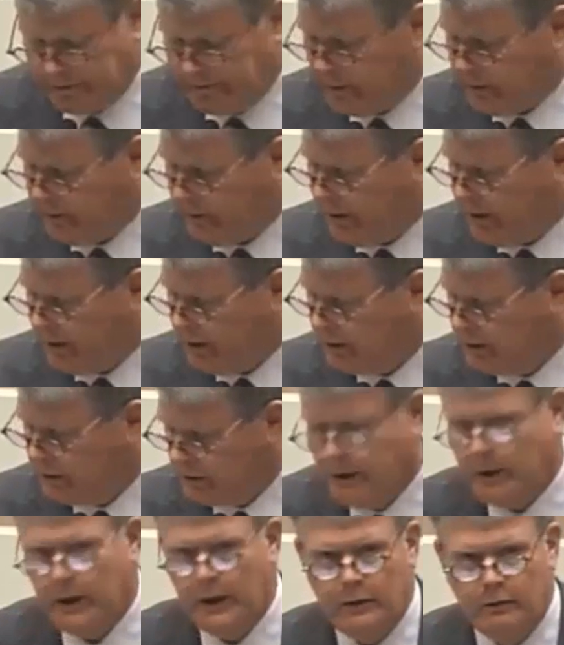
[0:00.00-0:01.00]
Janell Myhre,
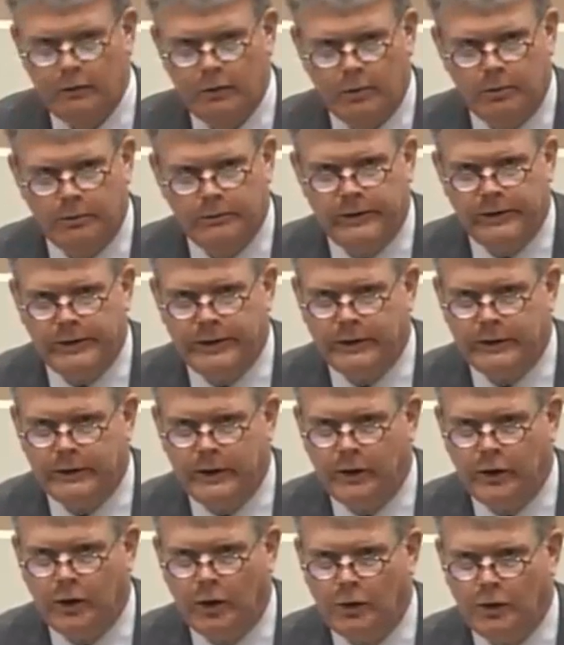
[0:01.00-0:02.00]
representing
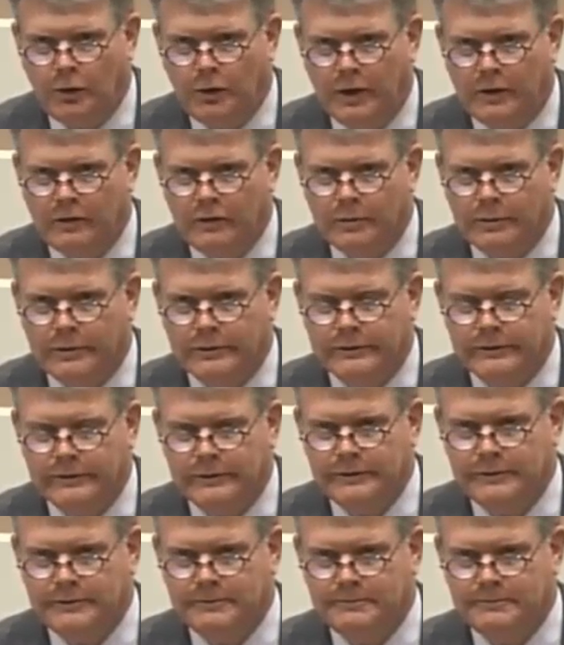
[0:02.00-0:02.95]
local governments.